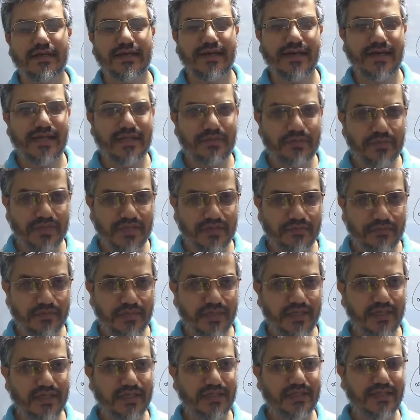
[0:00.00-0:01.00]
can be
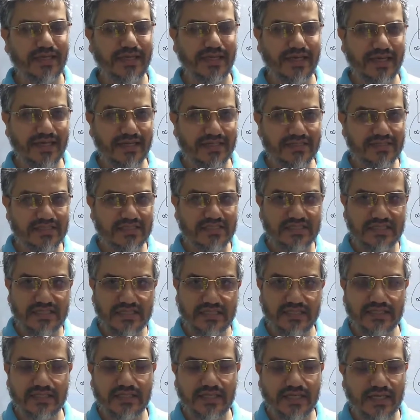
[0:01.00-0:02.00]
made as
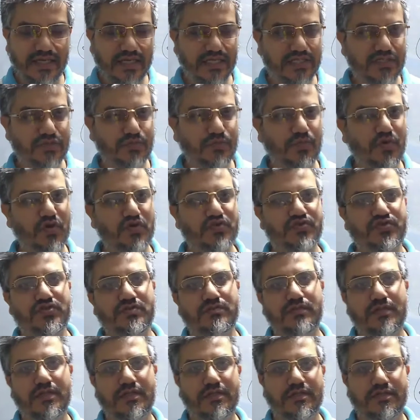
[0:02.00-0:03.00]
thin as
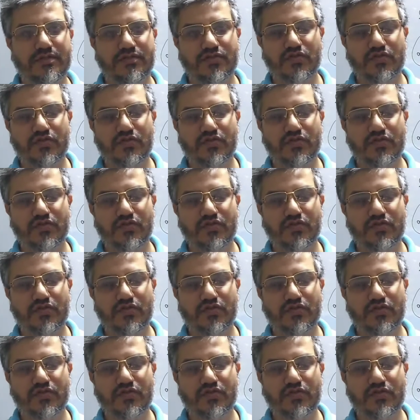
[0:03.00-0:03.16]
possible.